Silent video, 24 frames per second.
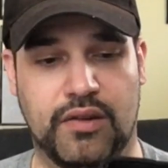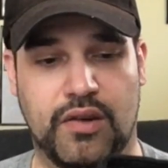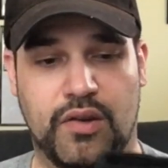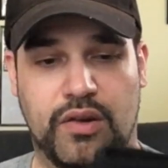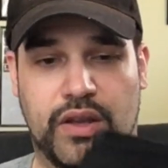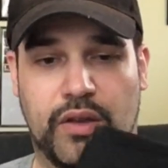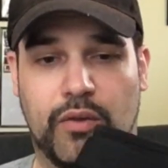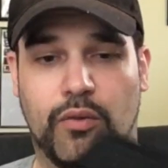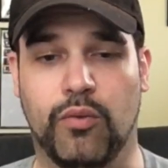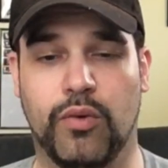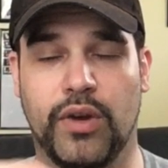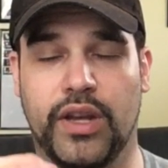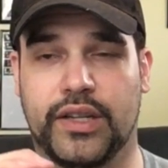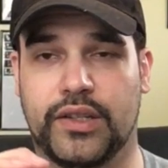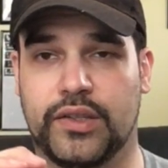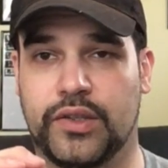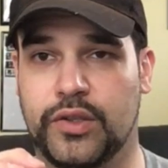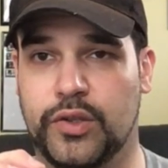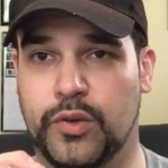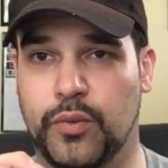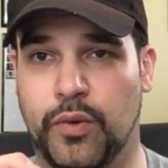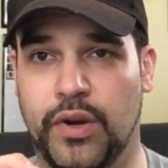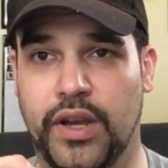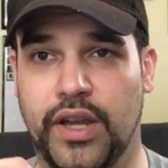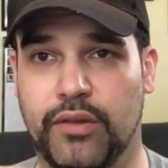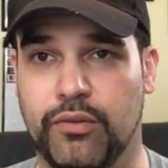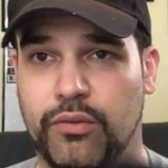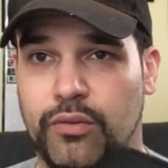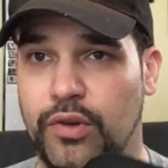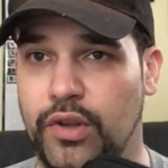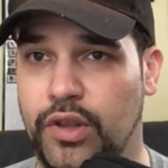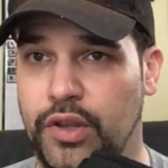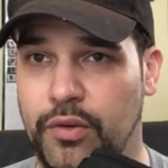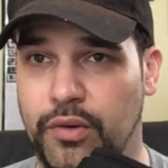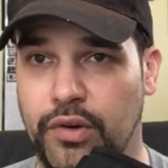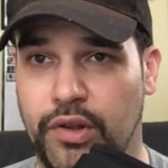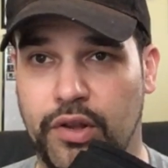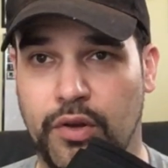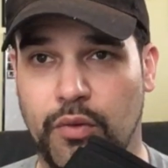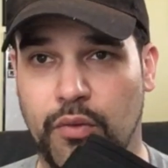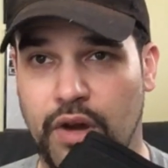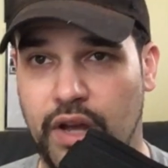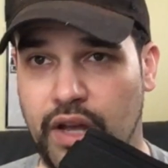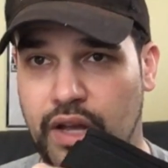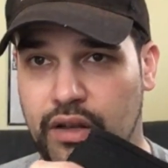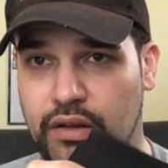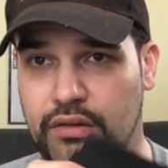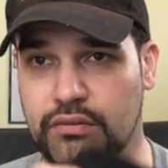It wicks sweat really, really
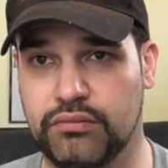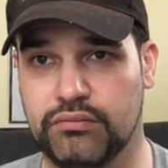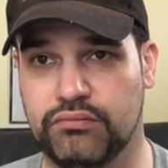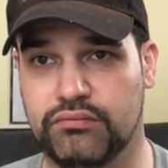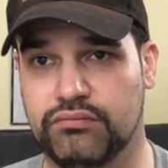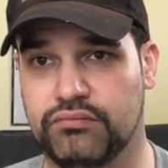well.